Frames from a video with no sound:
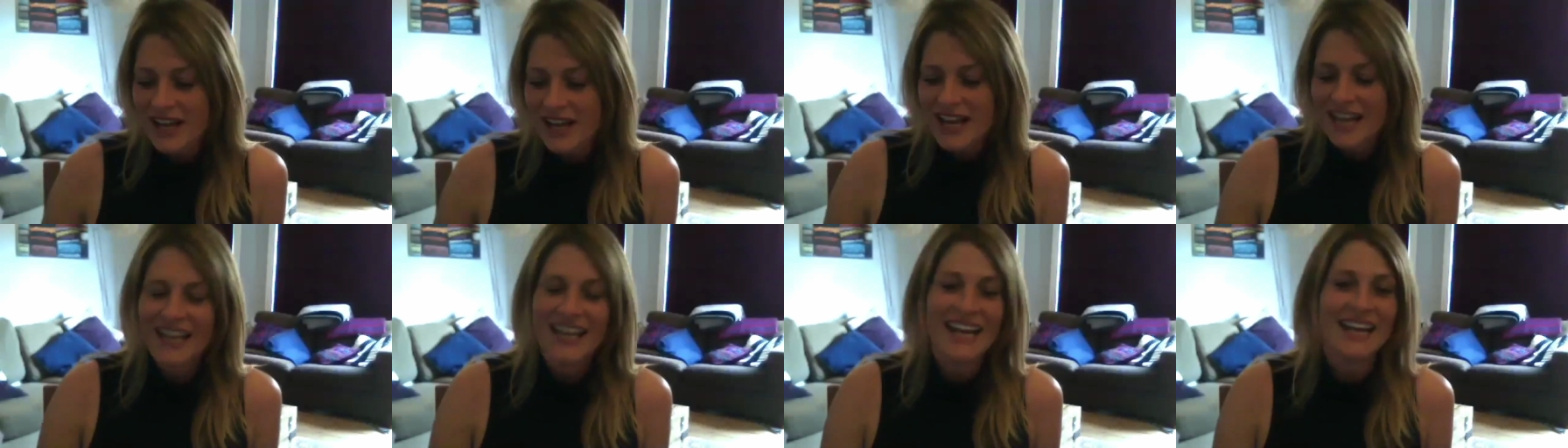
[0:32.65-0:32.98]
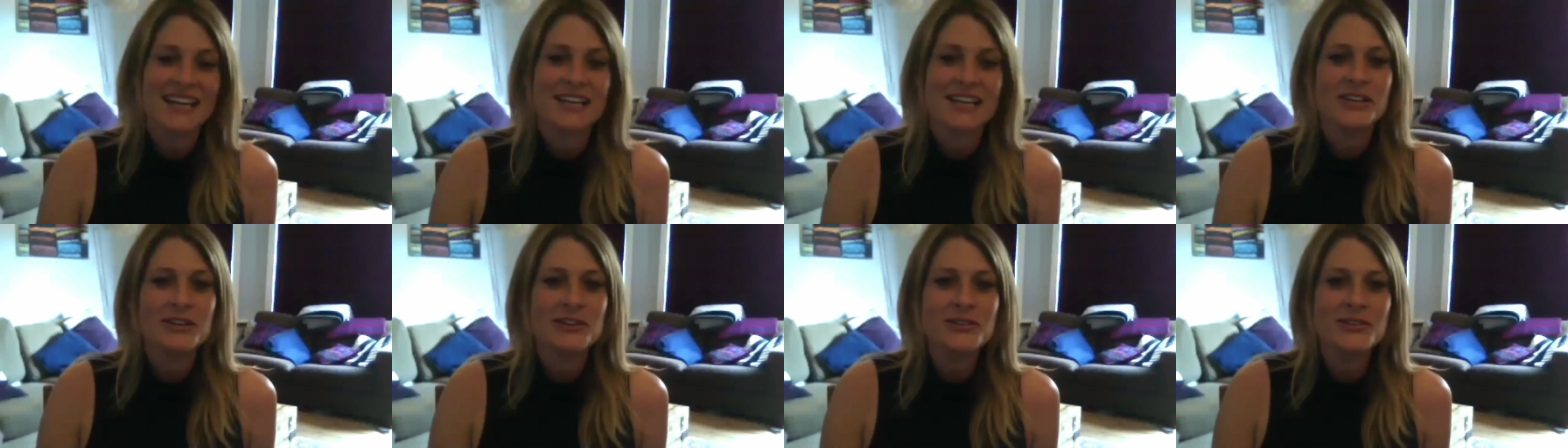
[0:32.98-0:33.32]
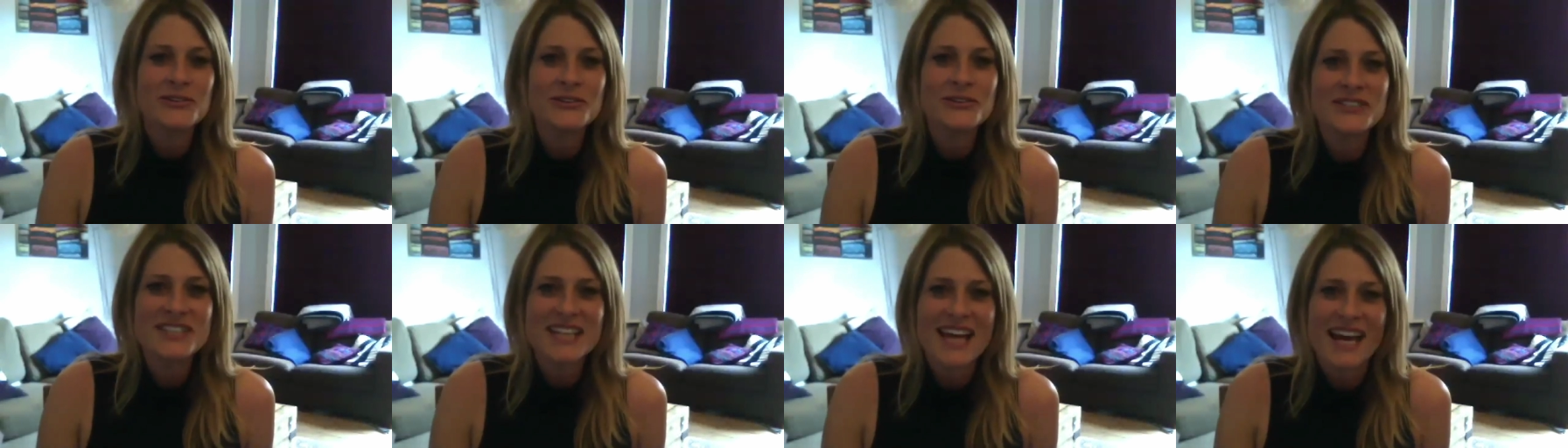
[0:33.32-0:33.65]
Can
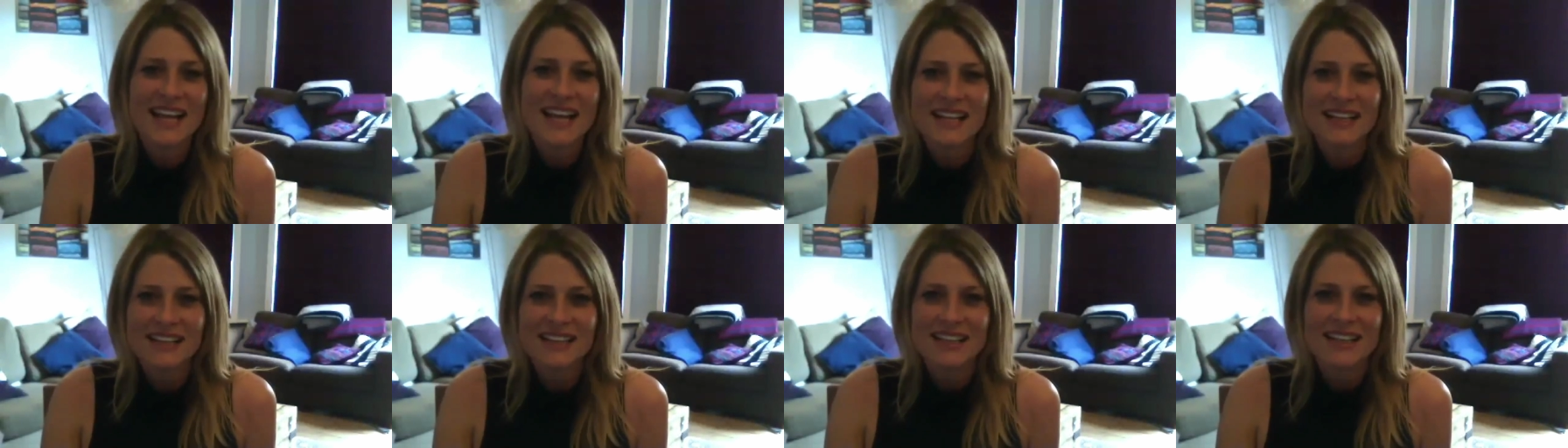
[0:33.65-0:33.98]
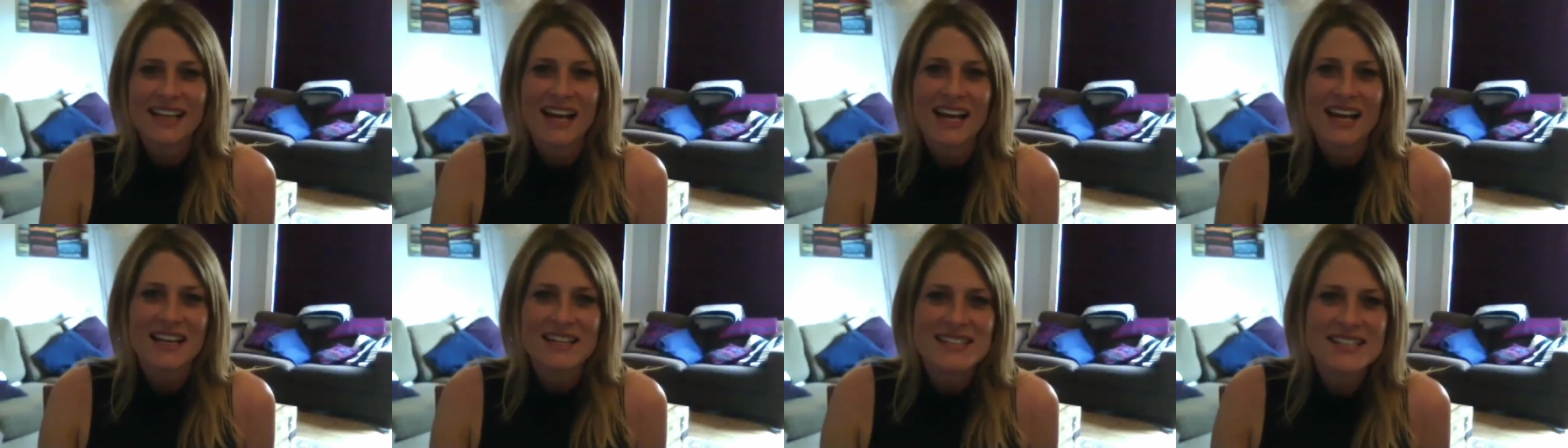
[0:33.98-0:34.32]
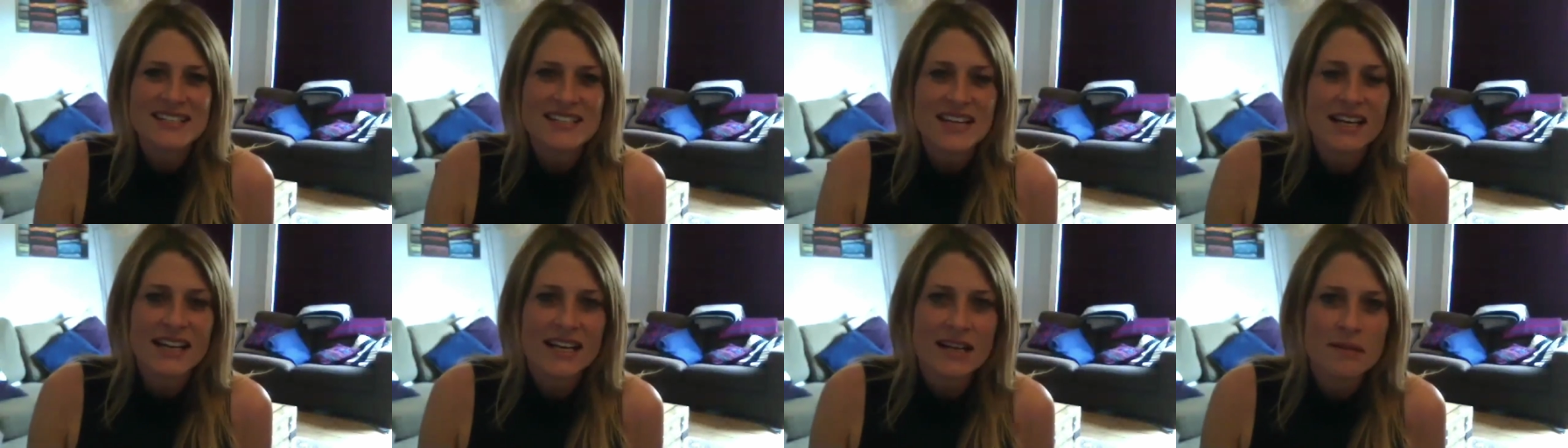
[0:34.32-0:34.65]
you tell us
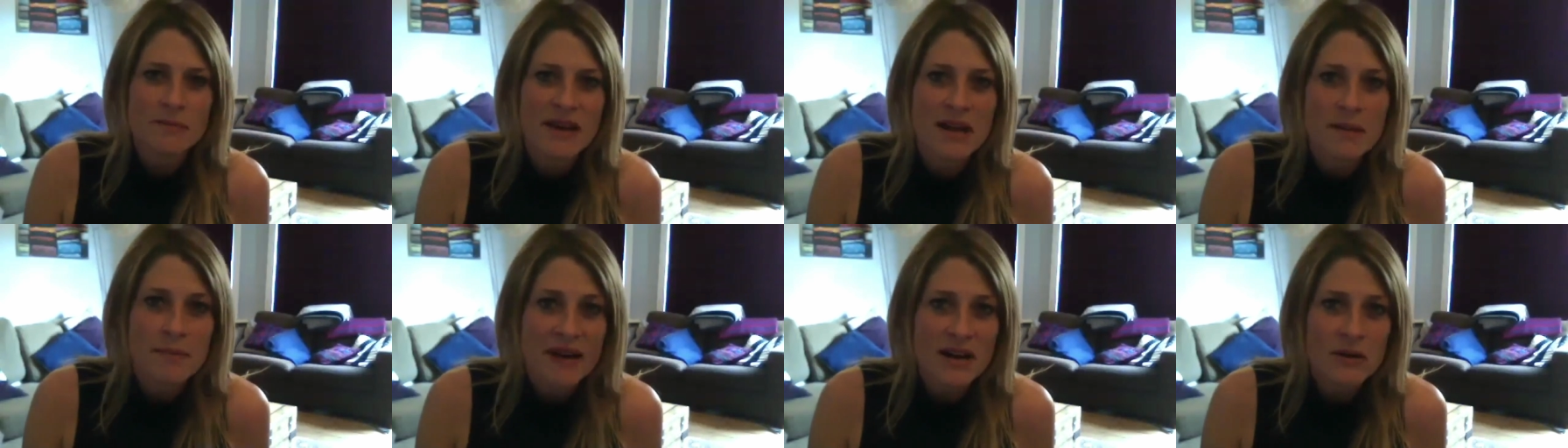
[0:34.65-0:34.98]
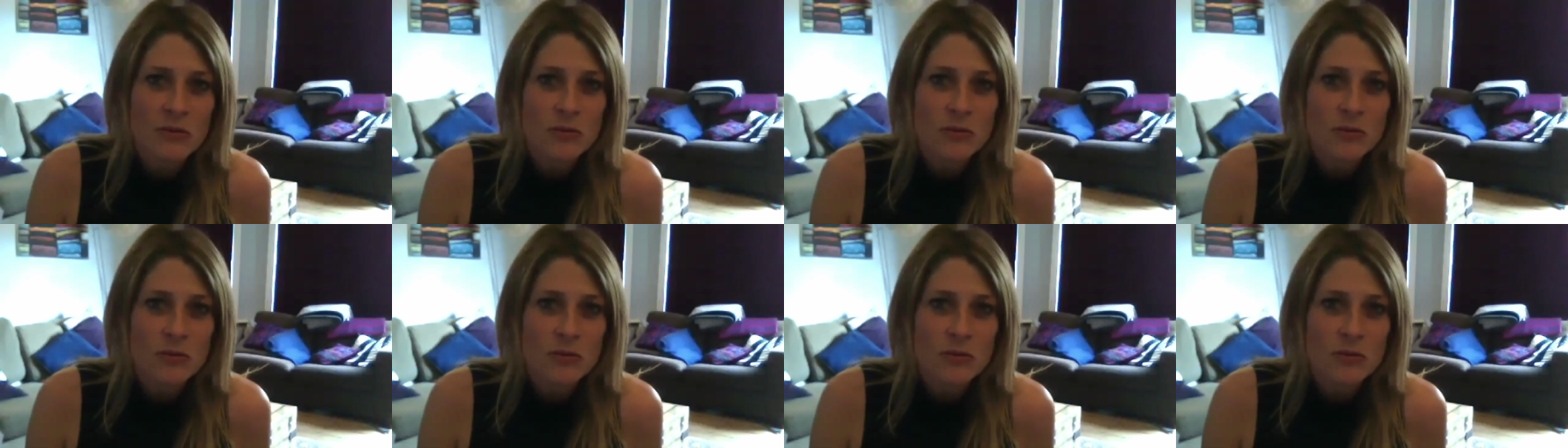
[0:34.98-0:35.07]
a little bit about